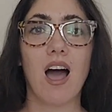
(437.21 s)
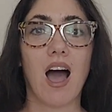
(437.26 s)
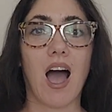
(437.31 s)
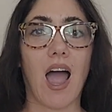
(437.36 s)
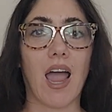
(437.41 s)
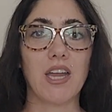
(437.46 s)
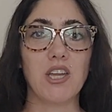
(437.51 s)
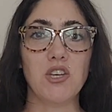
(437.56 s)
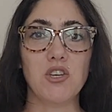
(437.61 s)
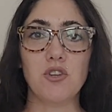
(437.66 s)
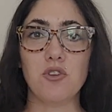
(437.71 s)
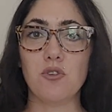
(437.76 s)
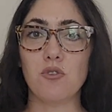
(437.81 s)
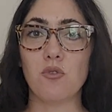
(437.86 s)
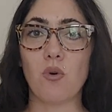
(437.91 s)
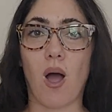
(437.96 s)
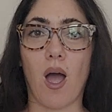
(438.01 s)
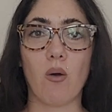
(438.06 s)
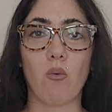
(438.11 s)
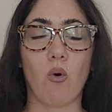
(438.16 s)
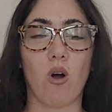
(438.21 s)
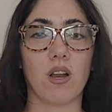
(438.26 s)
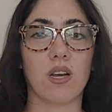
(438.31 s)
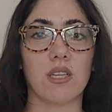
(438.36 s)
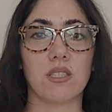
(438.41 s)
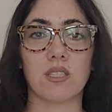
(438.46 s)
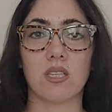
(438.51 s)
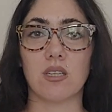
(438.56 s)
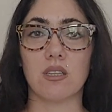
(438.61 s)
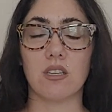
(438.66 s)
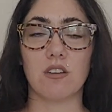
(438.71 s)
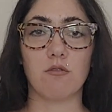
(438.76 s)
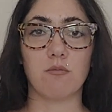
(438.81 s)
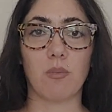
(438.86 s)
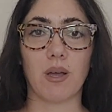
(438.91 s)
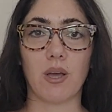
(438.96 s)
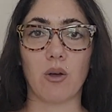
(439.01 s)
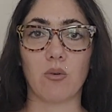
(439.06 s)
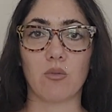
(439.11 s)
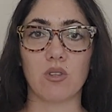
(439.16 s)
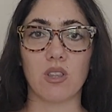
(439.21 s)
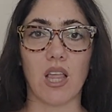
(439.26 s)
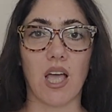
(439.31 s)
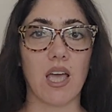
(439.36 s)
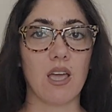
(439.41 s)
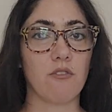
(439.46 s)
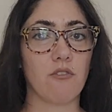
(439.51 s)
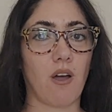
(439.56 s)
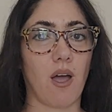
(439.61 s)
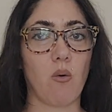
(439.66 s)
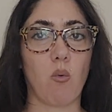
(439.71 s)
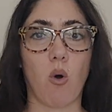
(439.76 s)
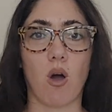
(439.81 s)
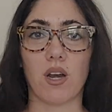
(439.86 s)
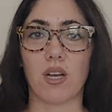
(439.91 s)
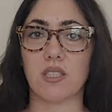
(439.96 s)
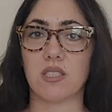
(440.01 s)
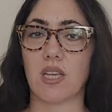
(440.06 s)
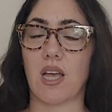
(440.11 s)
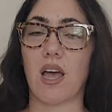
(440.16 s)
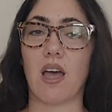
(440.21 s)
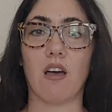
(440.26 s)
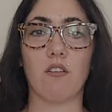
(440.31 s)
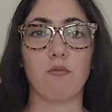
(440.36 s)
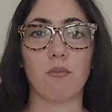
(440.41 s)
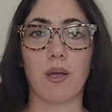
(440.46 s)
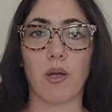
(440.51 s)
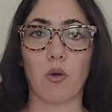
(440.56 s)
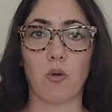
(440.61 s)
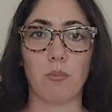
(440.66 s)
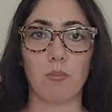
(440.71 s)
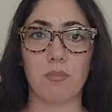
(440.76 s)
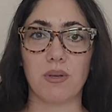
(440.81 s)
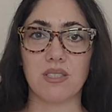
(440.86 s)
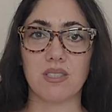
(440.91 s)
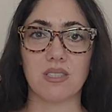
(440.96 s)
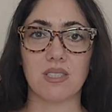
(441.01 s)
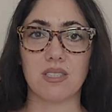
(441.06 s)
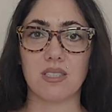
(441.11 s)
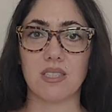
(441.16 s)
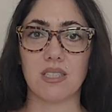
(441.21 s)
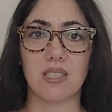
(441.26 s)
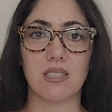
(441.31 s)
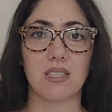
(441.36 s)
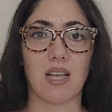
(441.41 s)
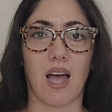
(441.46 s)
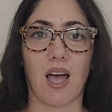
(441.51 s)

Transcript: I knew I wanted to live my own life. I wanted to have my own businesses.